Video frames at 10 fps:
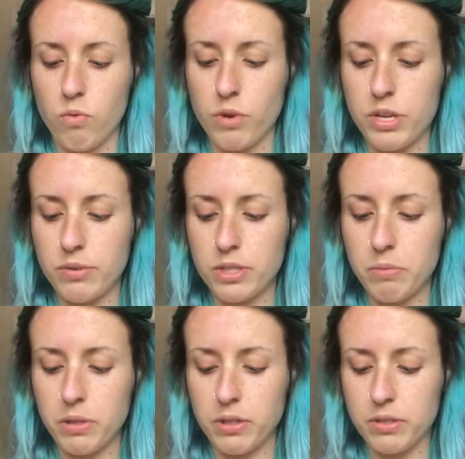
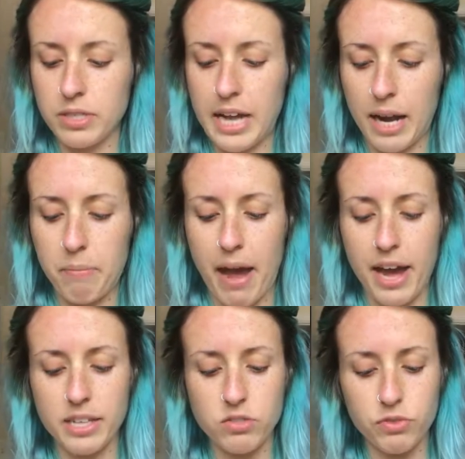reusable little snack
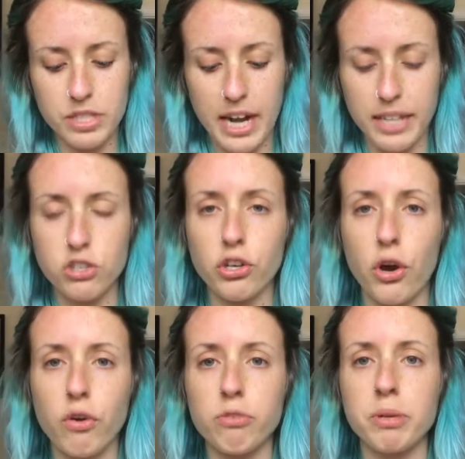bags for snacks to
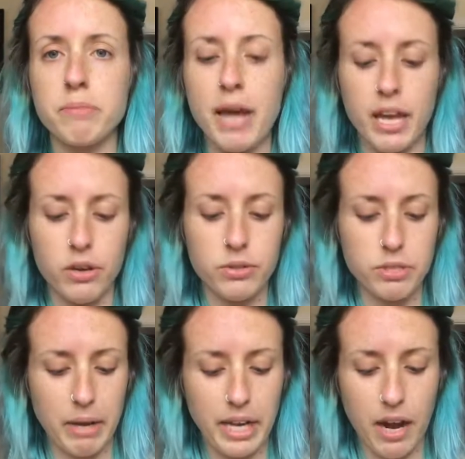go, for my mangoes
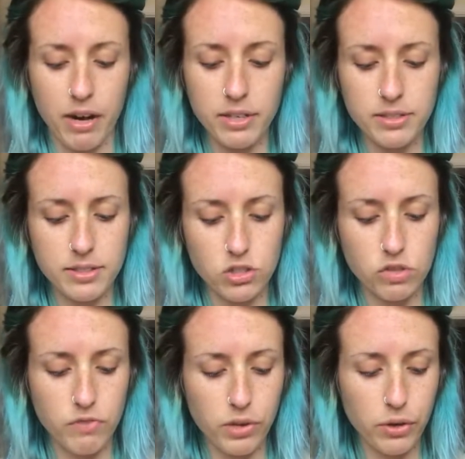and my carrots,
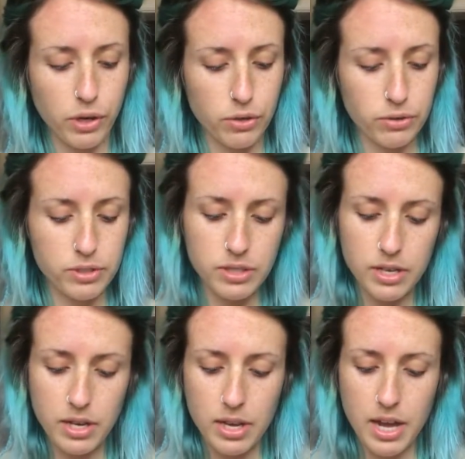just Velcros.
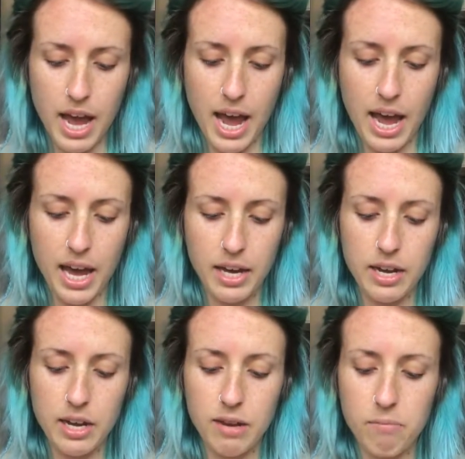And
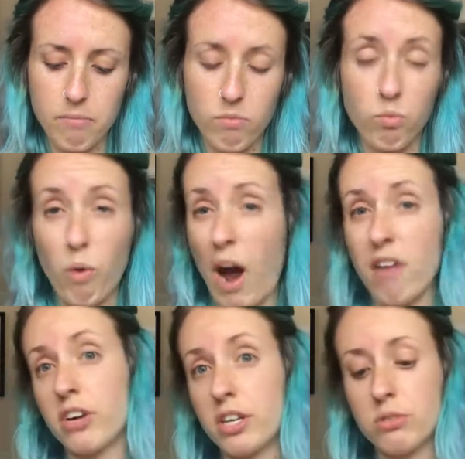
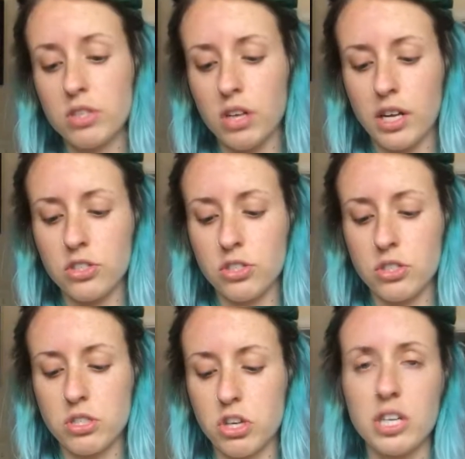after I use it, I
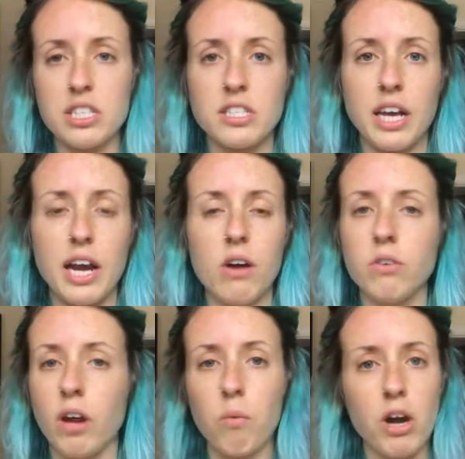just turn it inside out
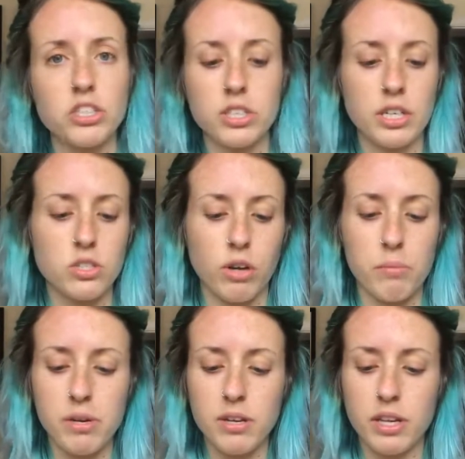and I wash it and I
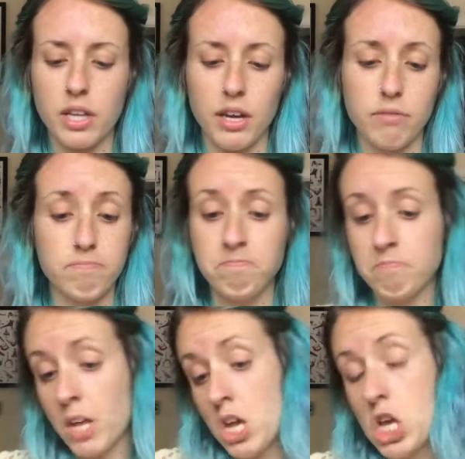scrub it and then
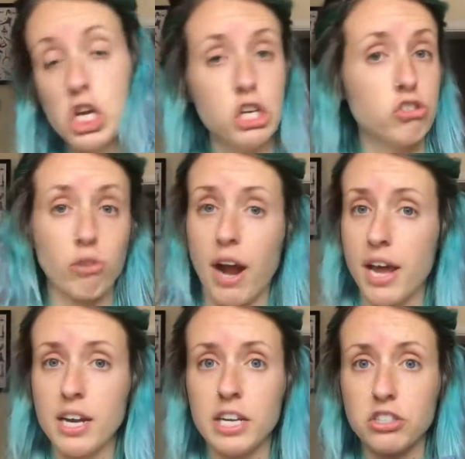dry
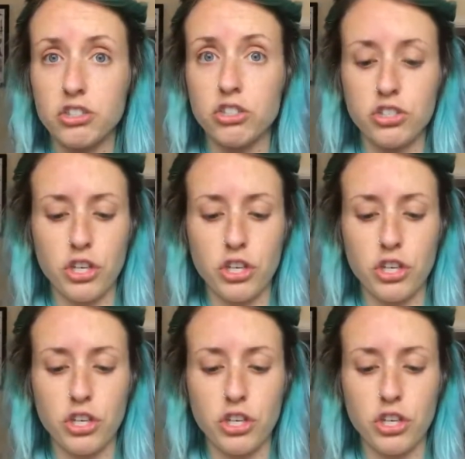it, and it's good